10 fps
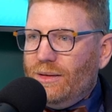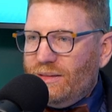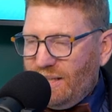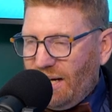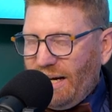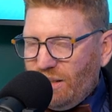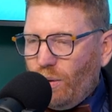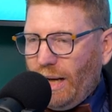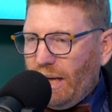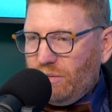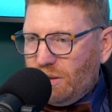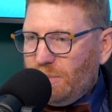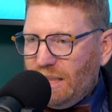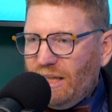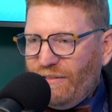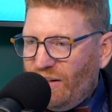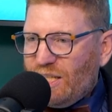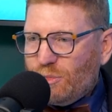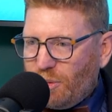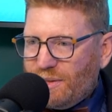Did I know how to be a
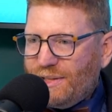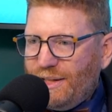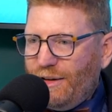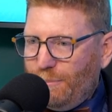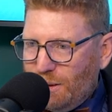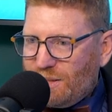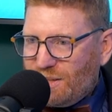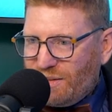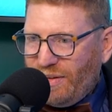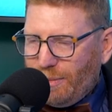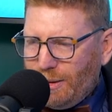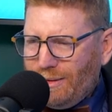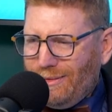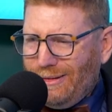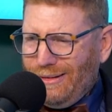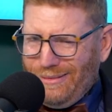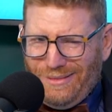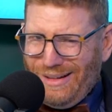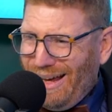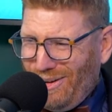vice president of business development?
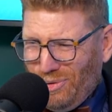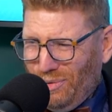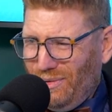No.